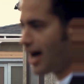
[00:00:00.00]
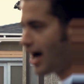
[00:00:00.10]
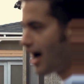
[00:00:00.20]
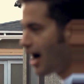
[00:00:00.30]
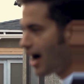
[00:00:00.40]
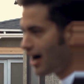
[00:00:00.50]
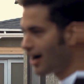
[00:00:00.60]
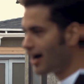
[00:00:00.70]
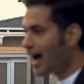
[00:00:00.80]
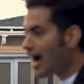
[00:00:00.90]
publicly.
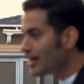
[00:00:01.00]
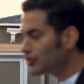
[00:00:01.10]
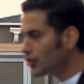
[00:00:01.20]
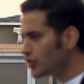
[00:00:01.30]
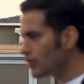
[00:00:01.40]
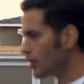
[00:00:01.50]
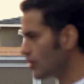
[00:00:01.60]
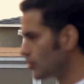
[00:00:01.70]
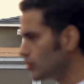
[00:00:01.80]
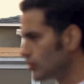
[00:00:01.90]

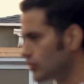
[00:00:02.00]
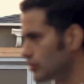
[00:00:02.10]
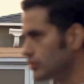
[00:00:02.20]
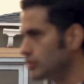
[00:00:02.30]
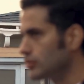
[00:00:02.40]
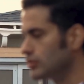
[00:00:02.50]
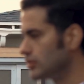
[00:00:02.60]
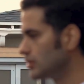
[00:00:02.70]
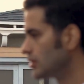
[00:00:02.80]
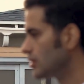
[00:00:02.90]
Don't give him advice in
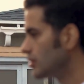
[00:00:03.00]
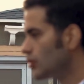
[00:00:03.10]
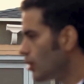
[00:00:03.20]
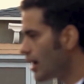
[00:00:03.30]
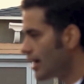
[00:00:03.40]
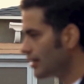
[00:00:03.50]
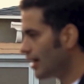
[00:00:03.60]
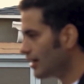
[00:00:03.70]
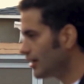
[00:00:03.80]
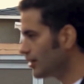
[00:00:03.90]
front of the
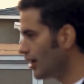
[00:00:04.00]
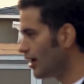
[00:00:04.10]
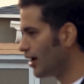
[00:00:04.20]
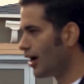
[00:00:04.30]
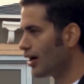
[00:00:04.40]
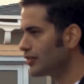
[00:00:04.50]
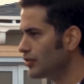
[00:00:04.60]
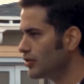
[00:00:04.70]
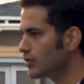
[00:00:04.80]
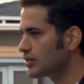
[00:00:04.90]
kids. Don't give
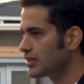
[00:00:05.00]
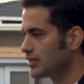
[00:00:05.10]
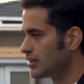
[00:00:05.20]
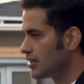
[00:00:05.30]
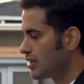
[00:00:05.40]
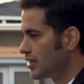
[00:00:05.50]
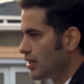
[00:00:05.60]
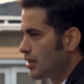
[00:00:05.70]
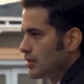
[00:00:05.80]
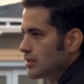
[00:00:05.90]
him advice in front of
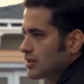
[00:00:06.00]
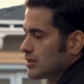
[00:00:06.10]
other